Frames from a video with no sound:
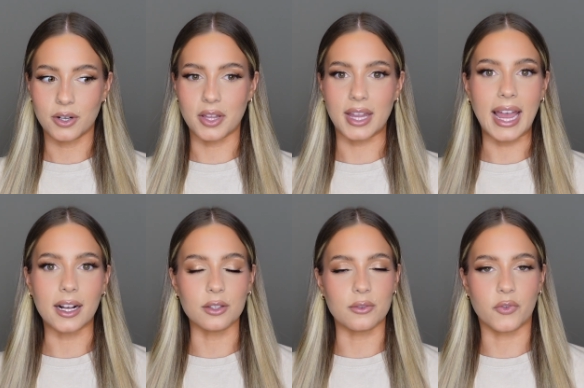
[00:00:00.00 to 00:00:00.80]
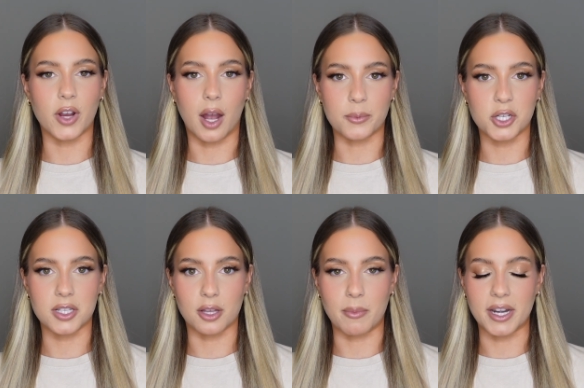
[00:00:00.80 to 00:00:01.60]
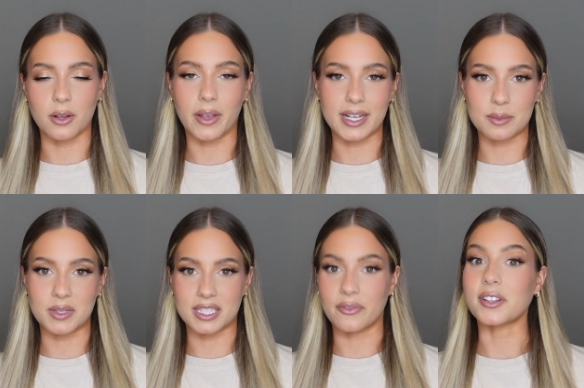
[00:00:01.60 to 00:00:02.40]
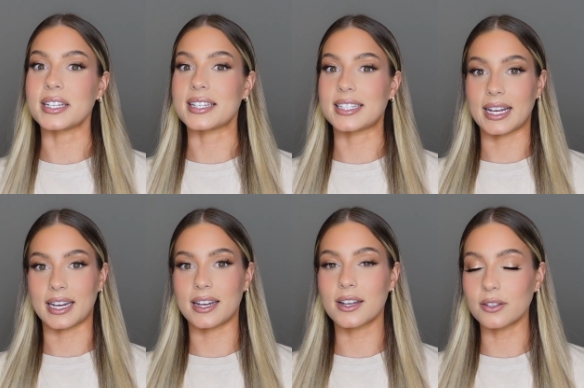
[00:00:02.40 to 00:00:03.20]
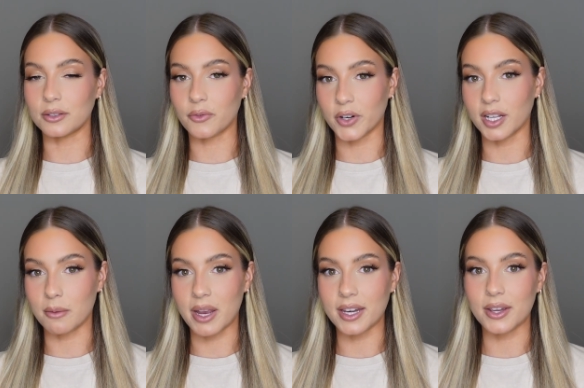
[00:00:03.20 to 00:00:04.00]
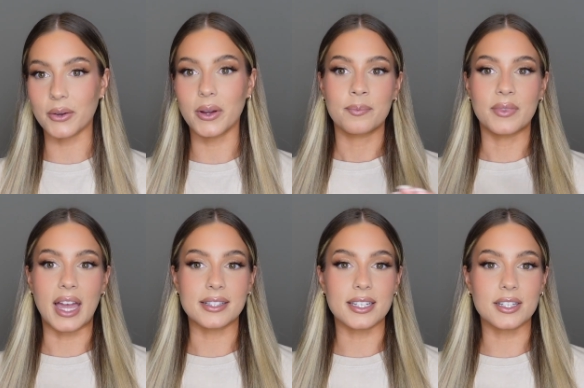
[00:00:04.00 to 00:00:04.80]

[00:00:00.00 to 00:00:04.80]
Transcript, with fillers: or that they had gluten-free options on their menu, like specifically stated gluten-free on the menu. That's